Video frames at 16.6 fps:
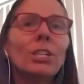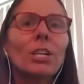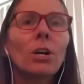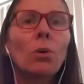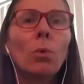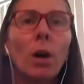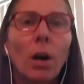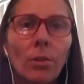
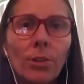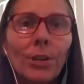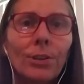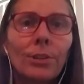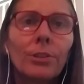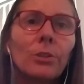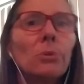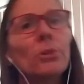while they're
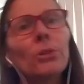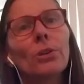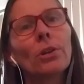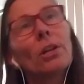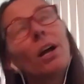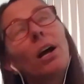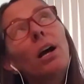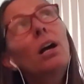doing their
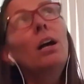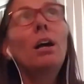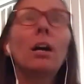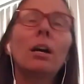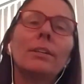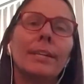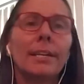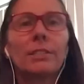la la
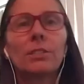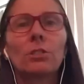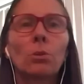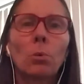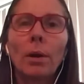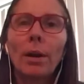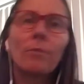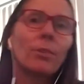la dancing or
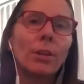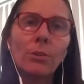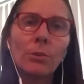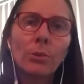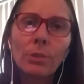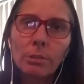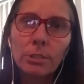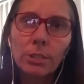whatever they do
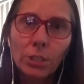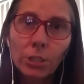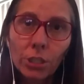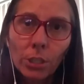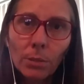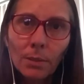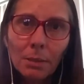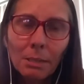at their church. You
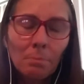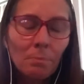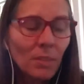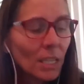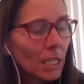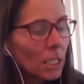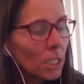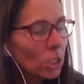know what I mean?
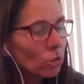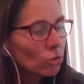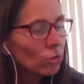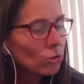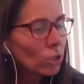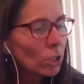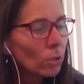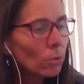
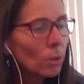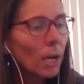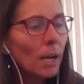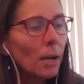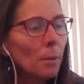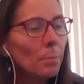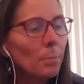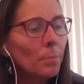So
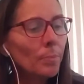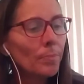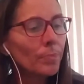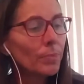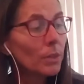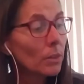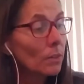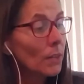
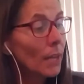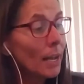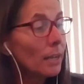that